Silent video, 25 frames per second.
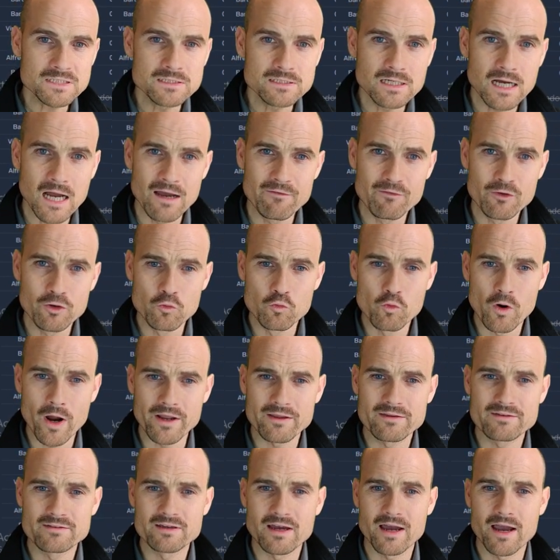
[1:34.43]
I have on the right
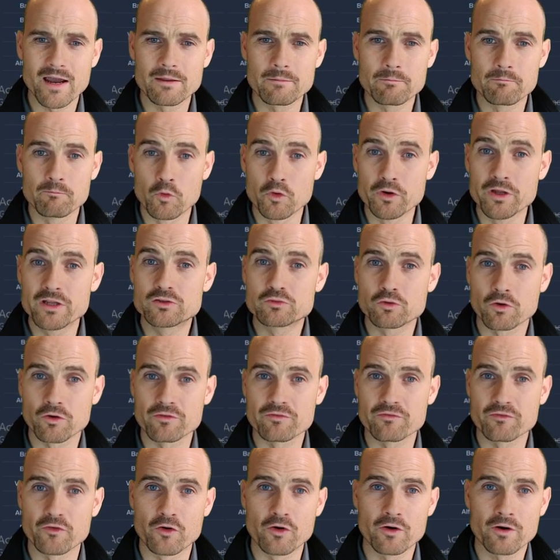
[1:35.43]
side money
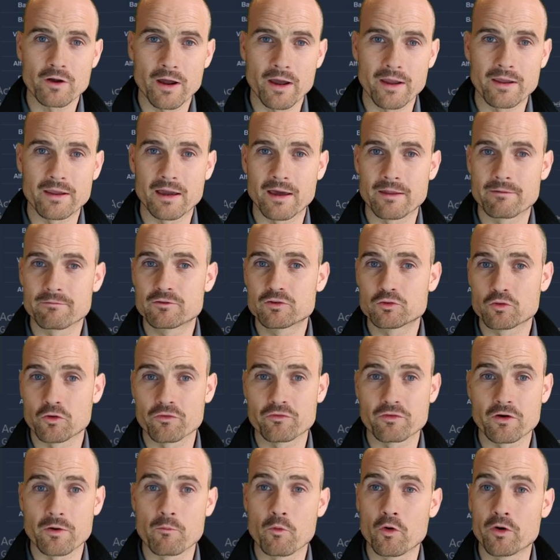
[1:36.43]
transfer. I can
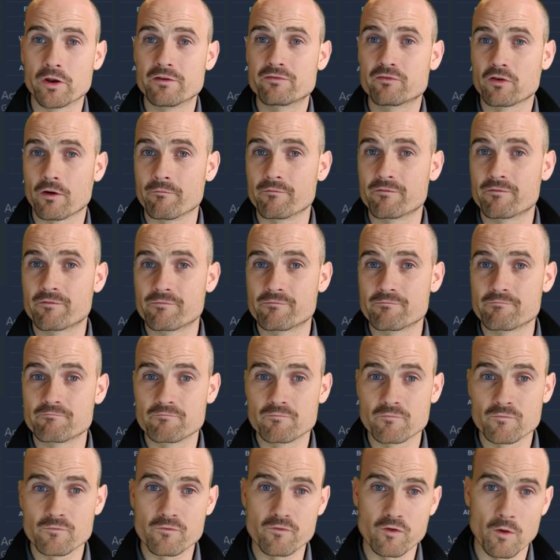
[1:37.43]
transfer money from,
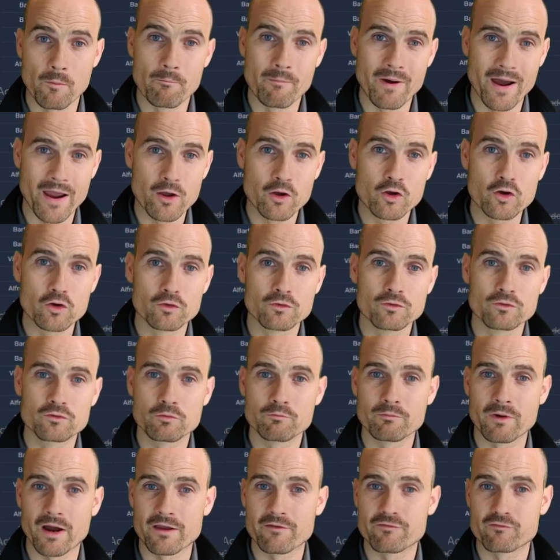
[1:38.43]
from my account to
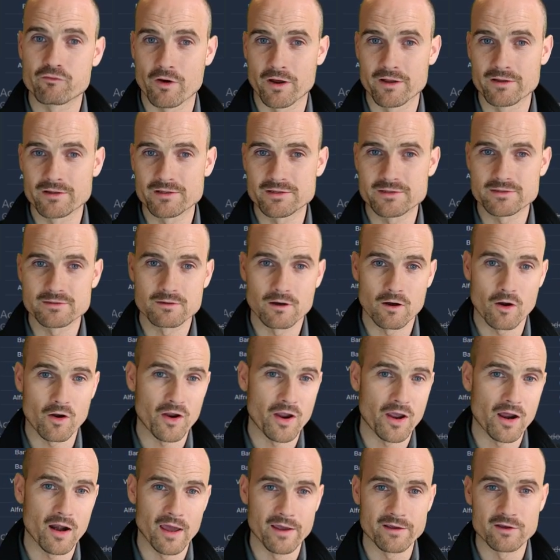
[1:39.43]
my friends,
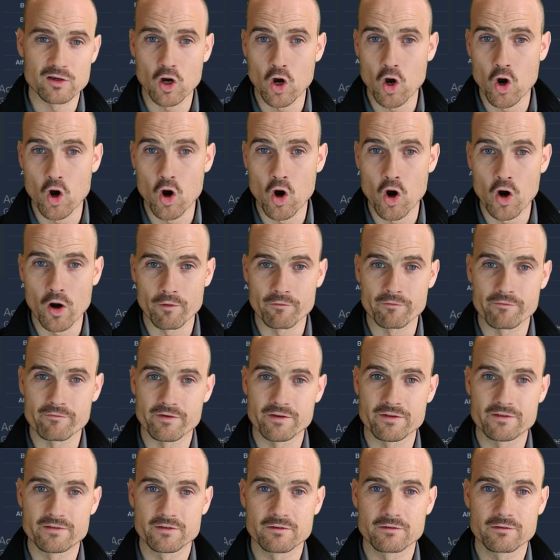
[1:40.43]
okay, like or
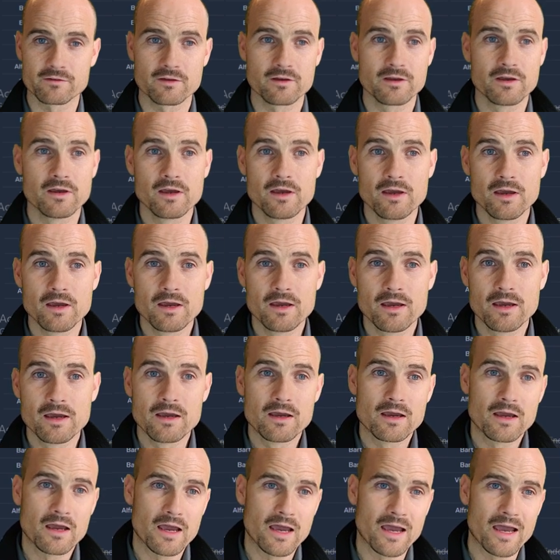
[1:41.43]
Vincent.
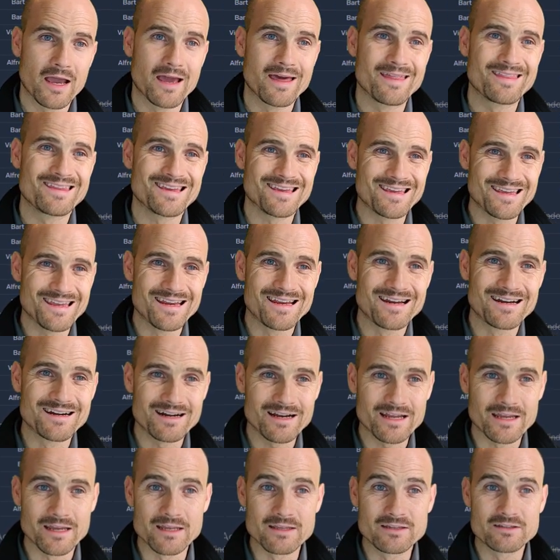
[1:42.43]
And here
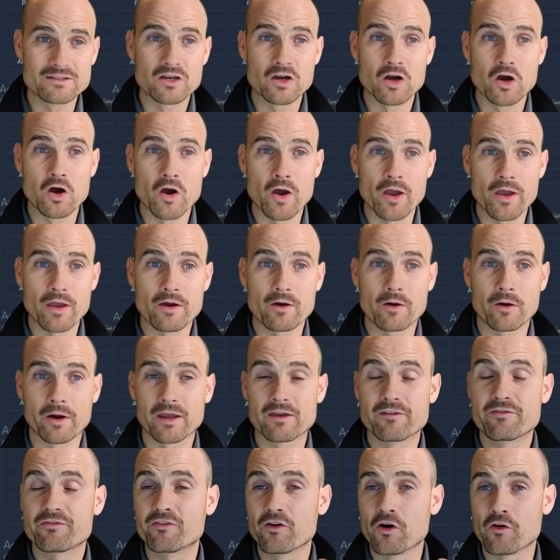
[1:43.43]
is a
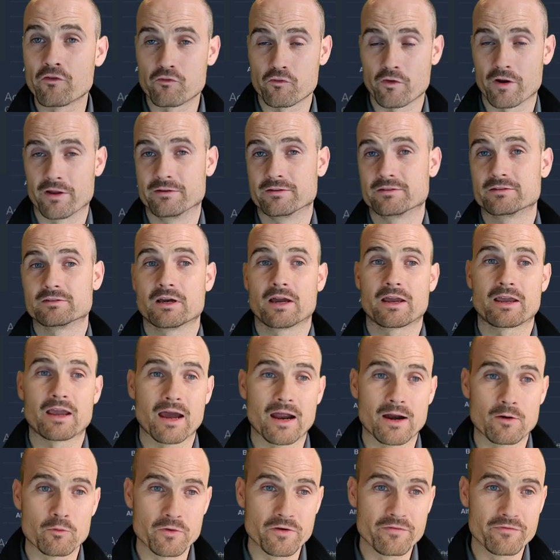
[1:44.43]
refer friends. I
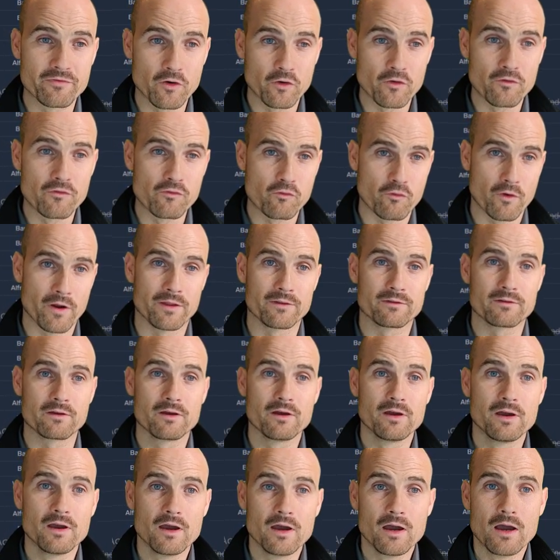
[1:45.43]
can refer a friend
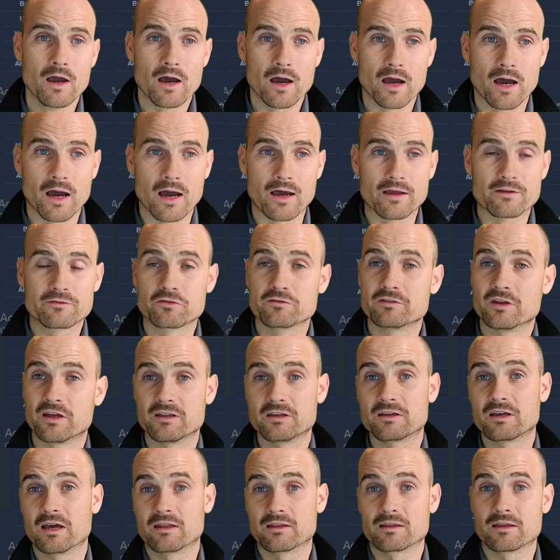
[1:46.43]
uh, so that he
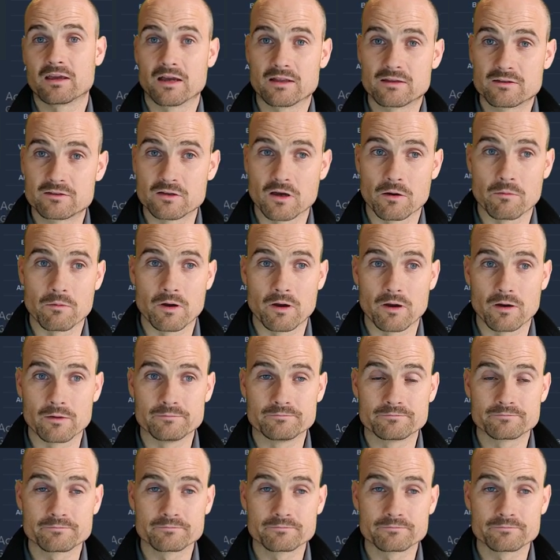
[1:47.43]
can get some uh,